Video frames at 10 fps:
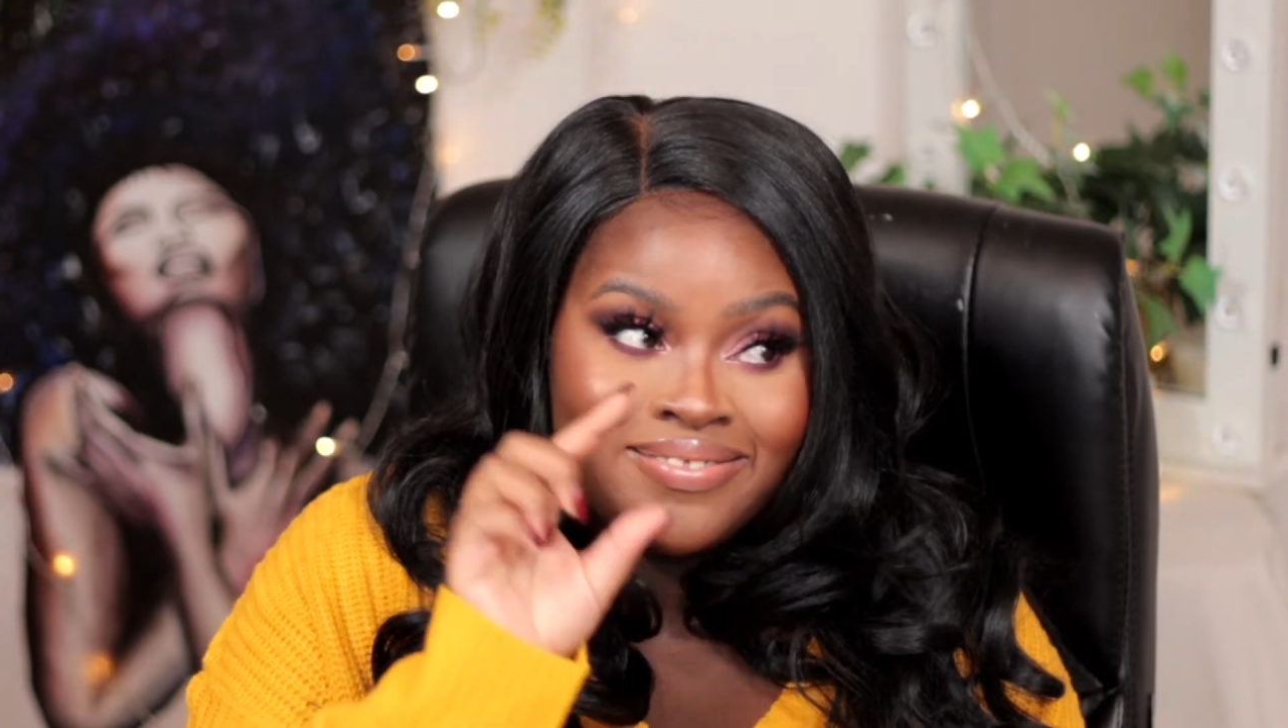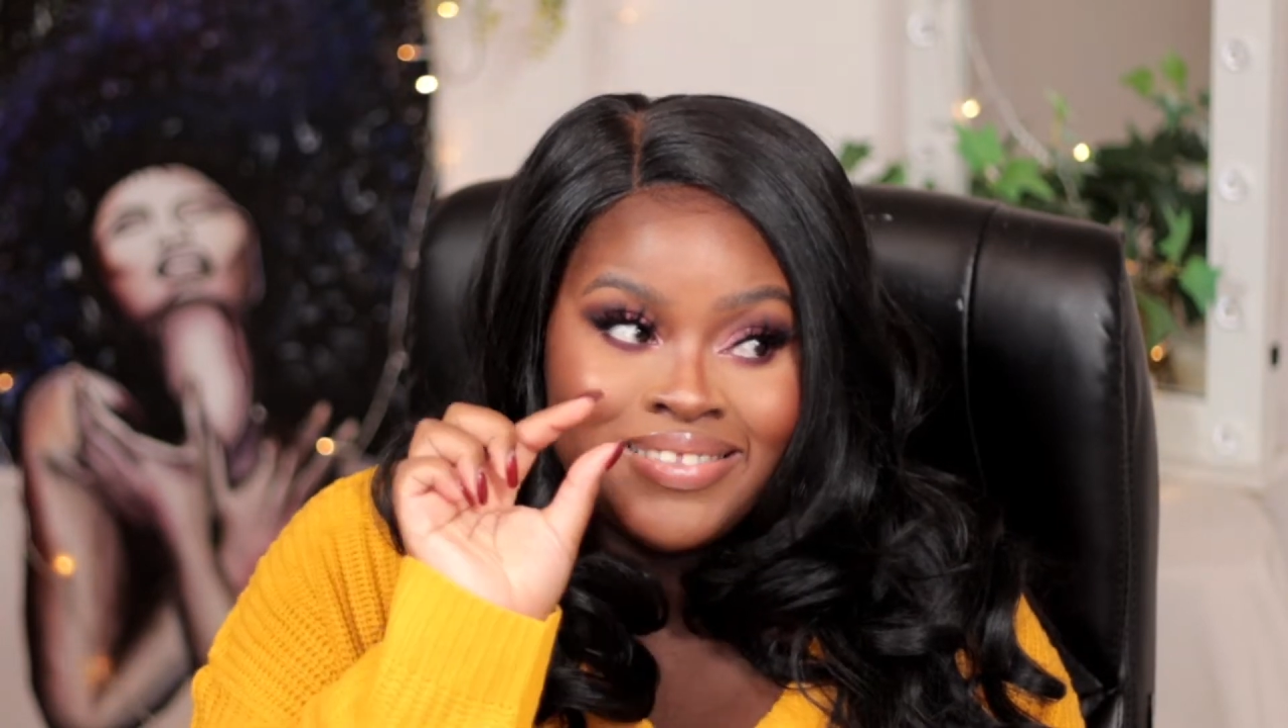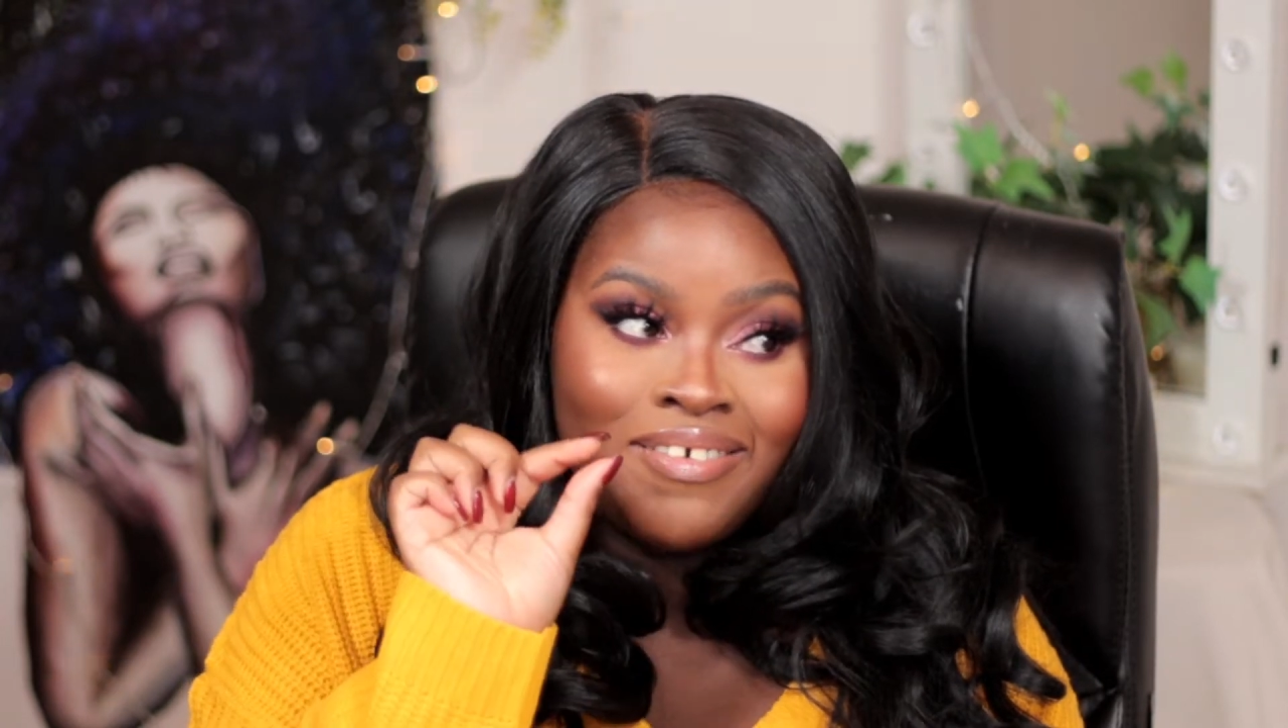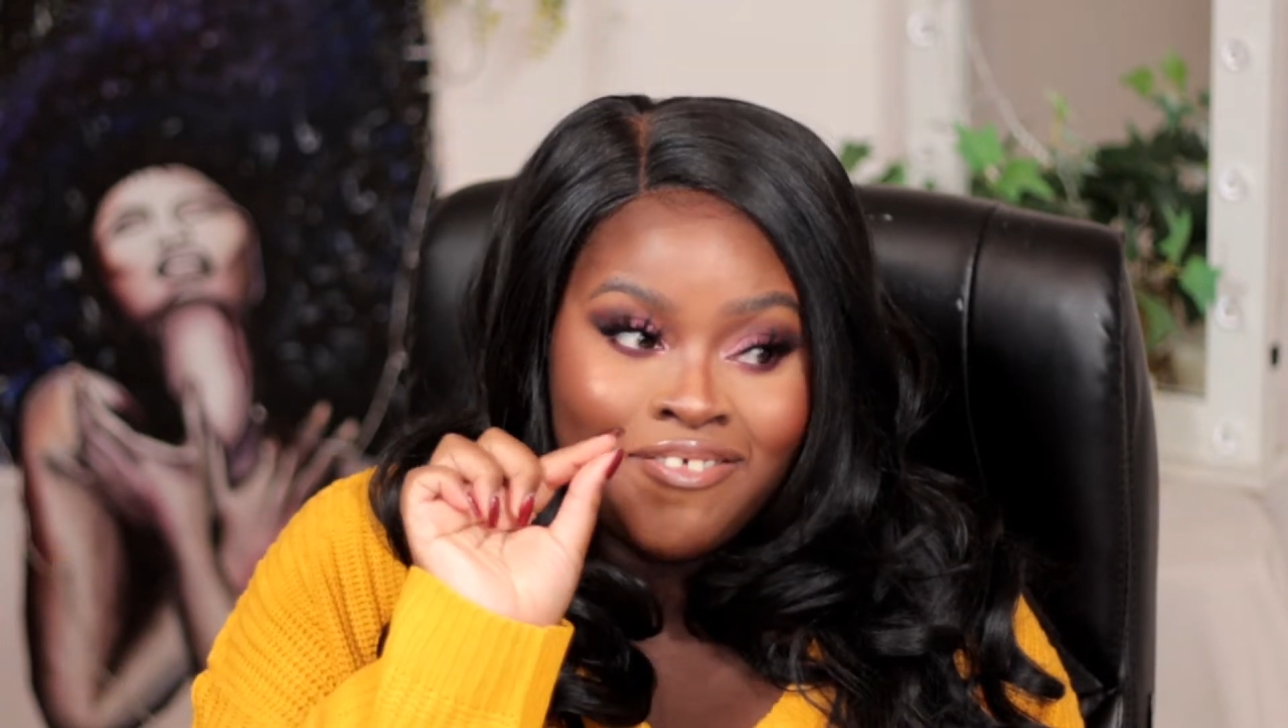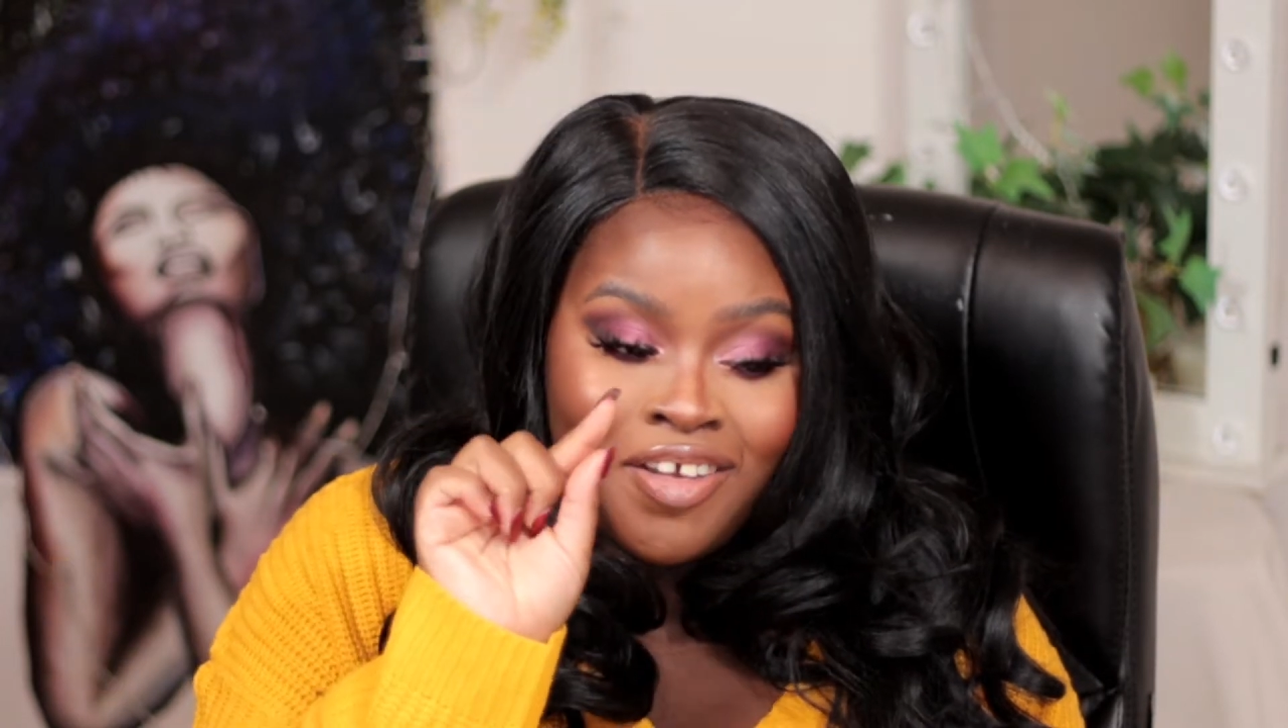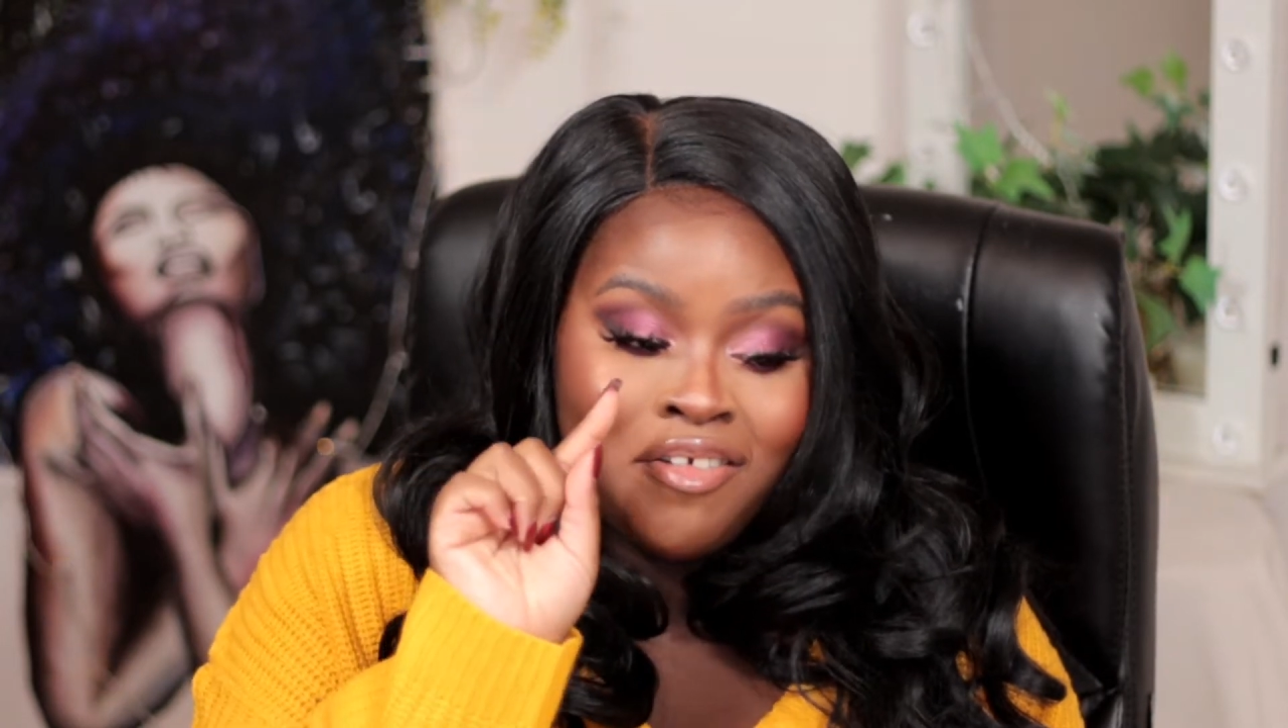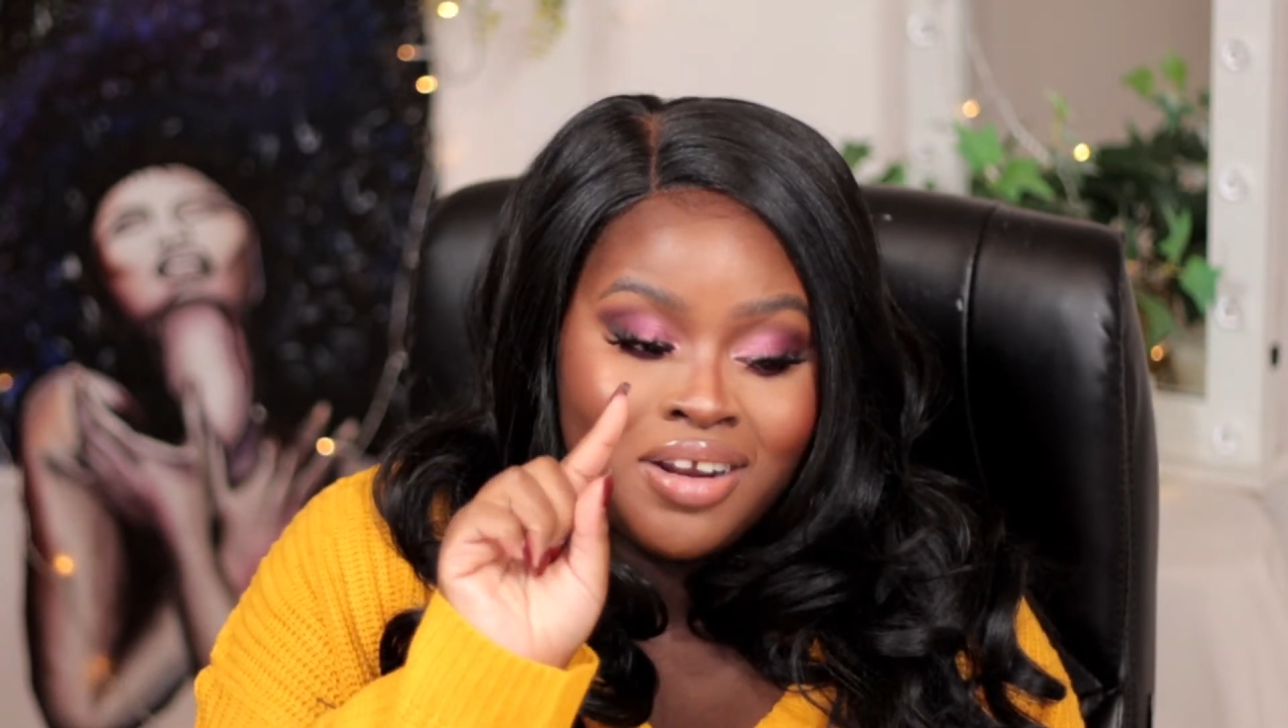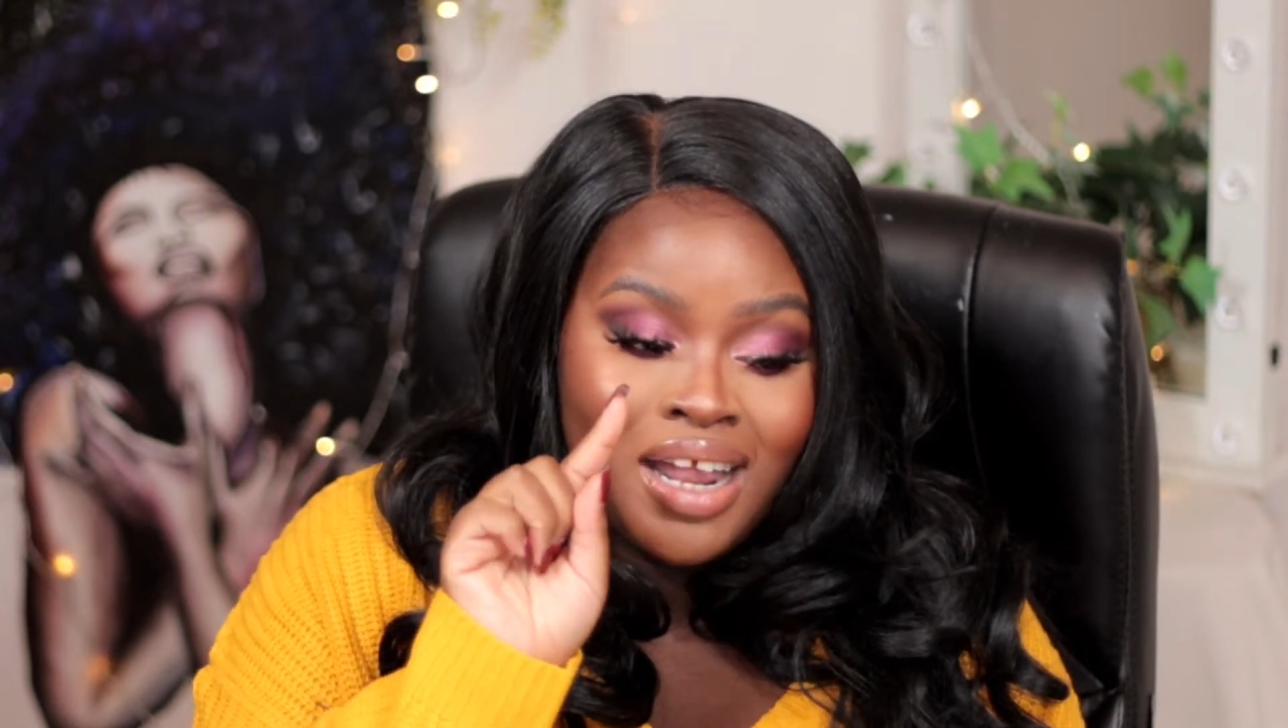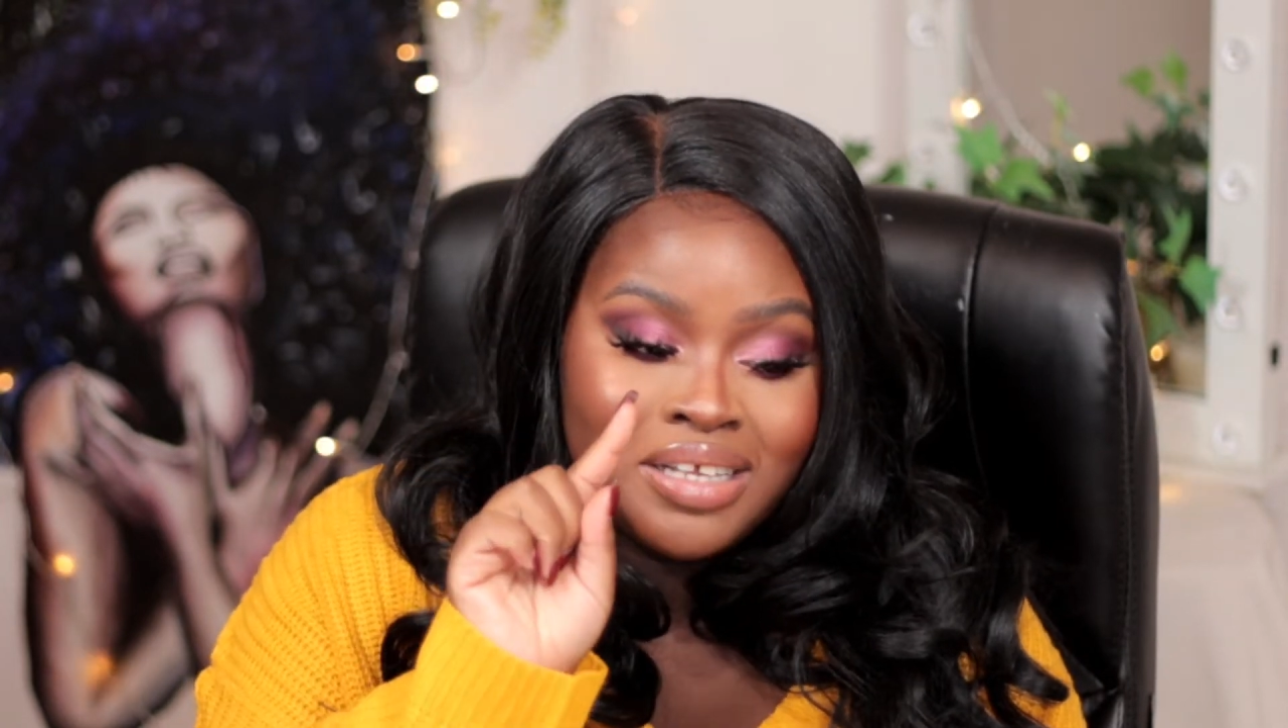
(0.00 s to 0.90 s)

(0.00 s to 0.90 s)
the very